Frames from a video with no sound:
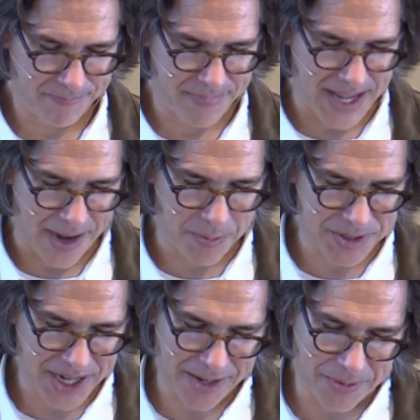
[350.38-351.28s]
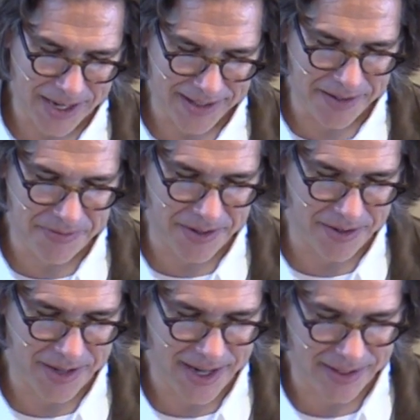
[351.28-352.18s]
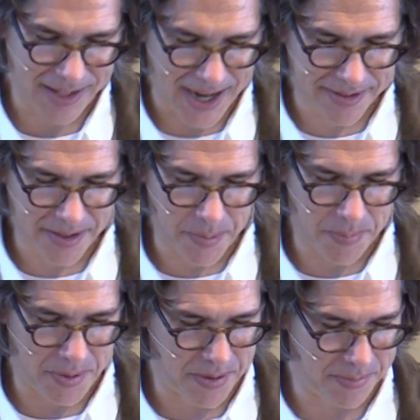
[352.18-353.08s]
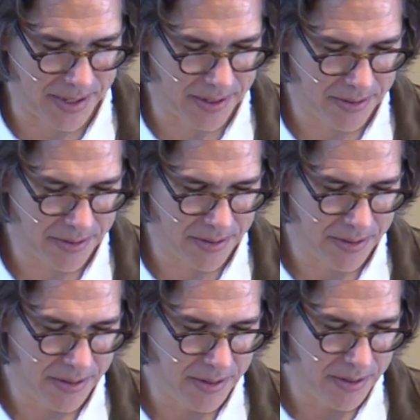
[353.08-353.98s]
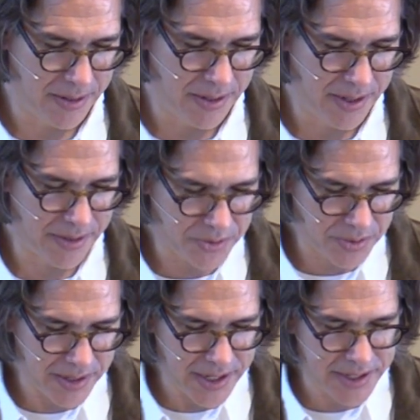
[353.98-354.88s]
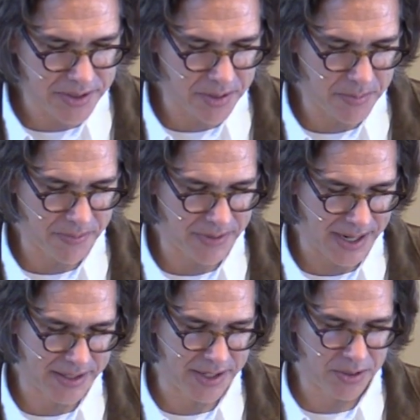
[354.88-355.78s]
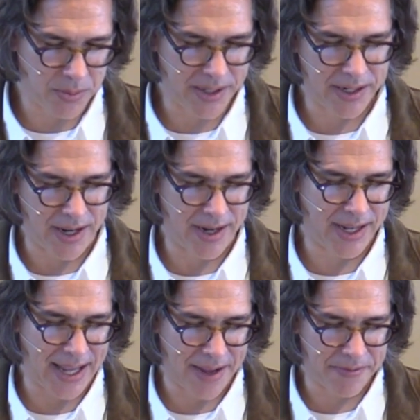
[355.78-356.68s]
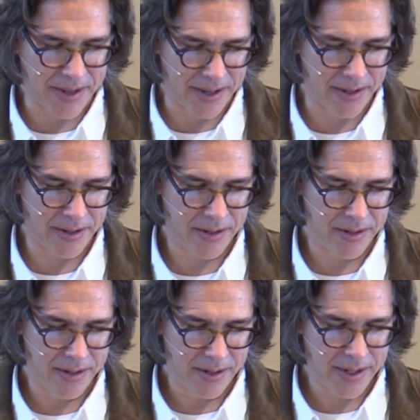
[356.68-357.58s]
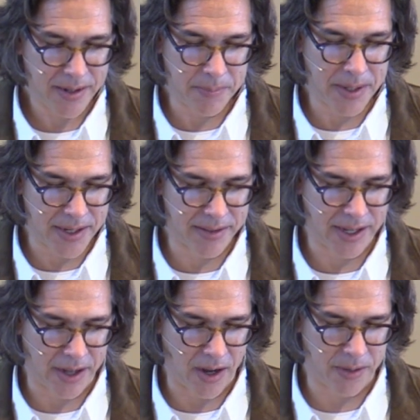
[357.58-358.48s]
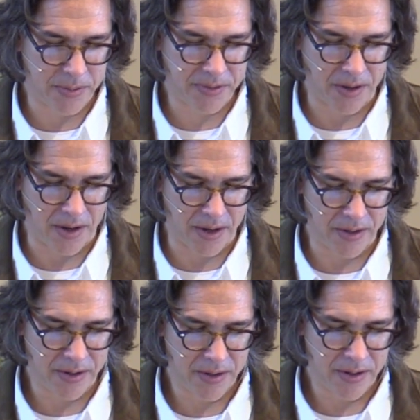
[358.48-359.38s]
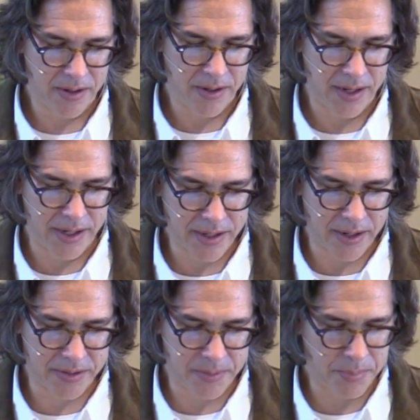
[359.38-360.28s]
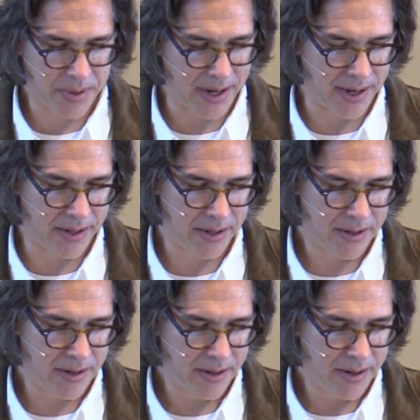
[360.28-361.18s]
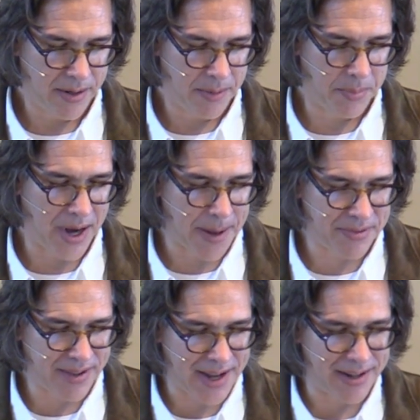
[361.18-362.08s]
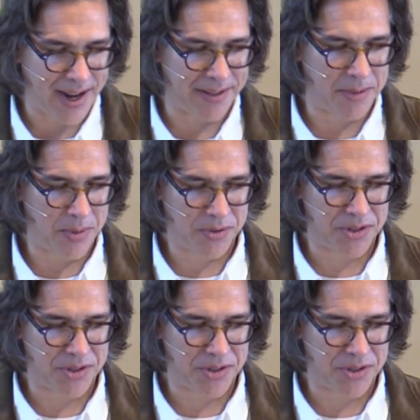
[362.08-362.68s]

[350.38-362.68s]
That which I greatly feared had at last come upon me. In the Trinity term of 1929, I gave in and admitted that God was God and knelt and prayed Perhaps that night, the most